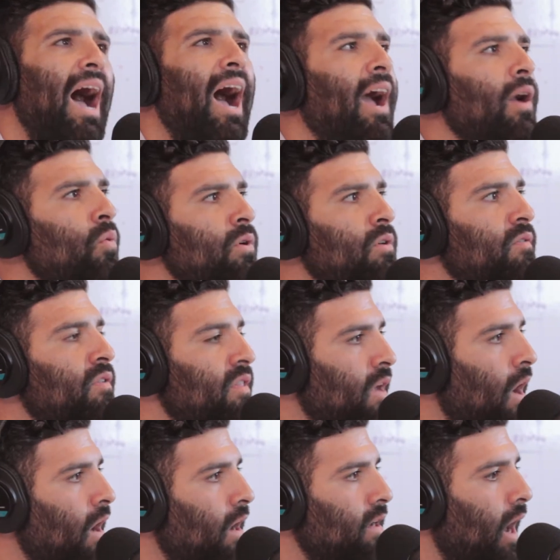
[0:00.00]
I would have
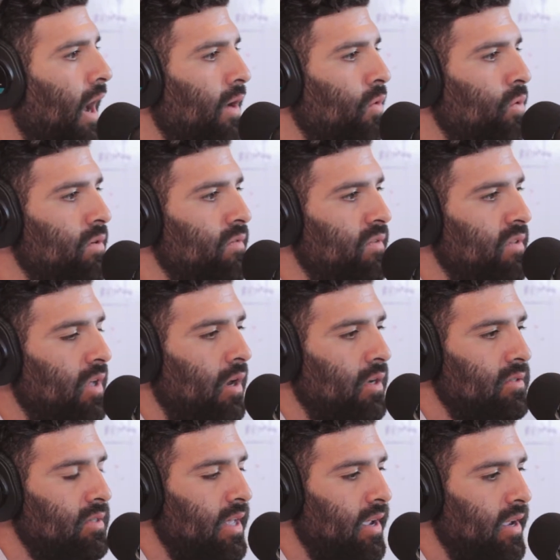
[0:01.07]

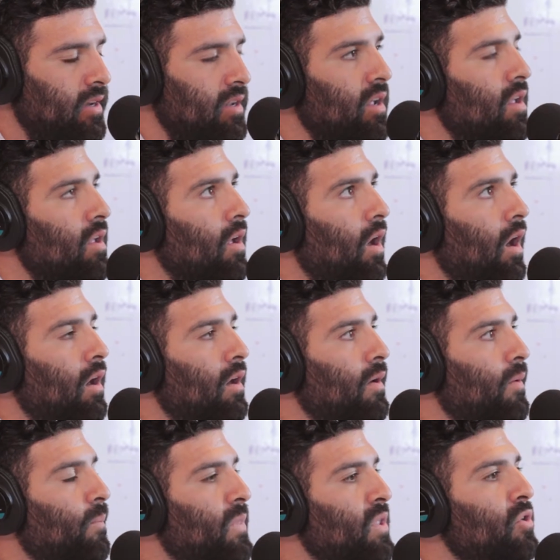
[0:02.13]
thought that,
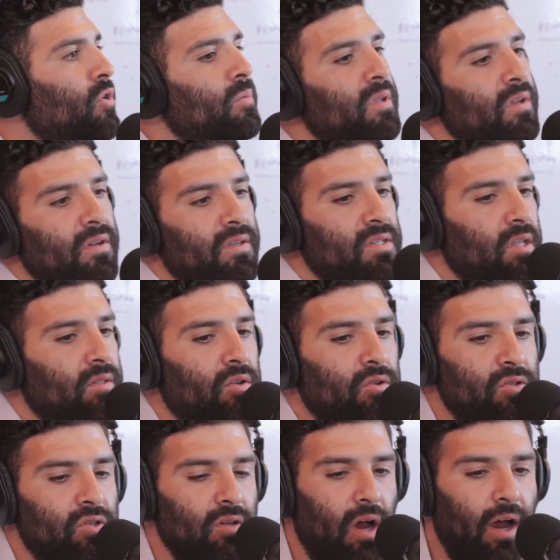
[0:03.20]
because
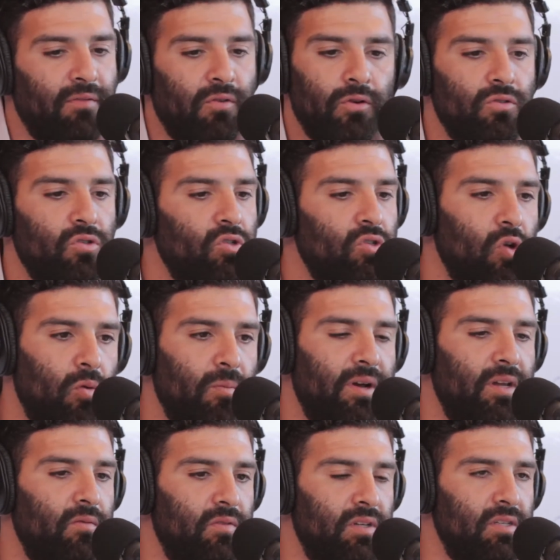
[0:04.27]
I've heard so
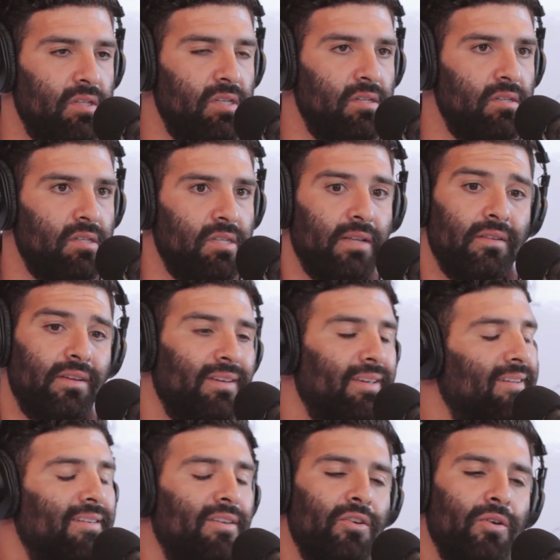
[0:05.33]
many VCs say
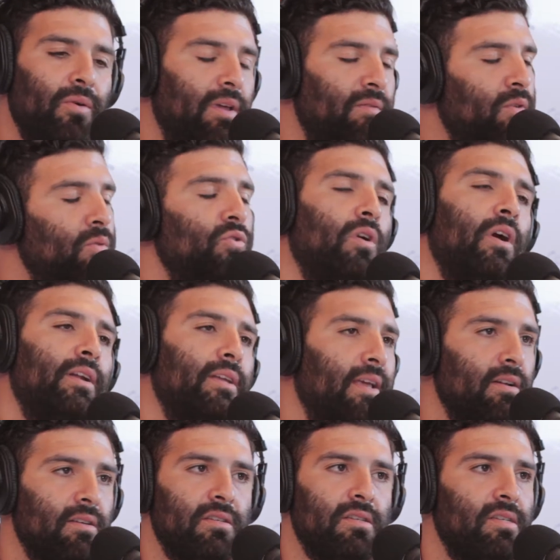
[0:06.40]
if you try to
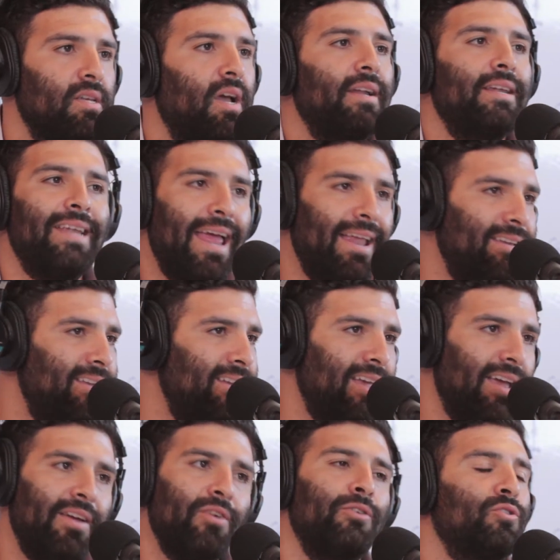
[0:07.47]
get us to sign an
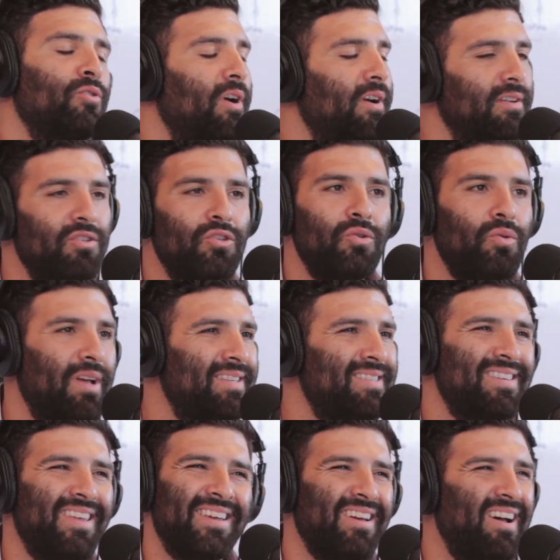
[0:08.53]
NDA or you try to do, it's
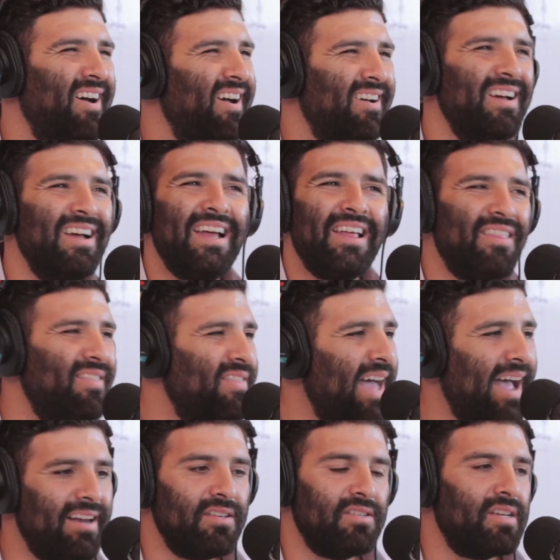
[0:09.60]

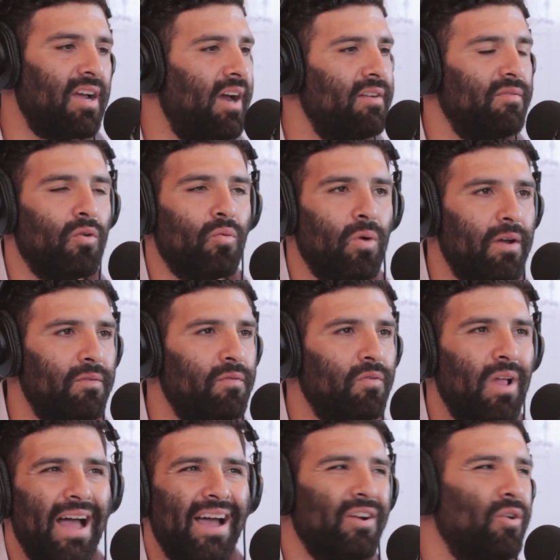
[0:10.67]
that is kind of a red
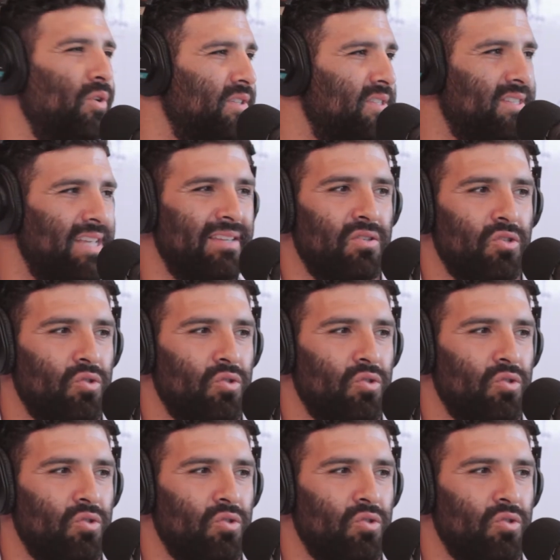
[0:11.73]
flag, or it's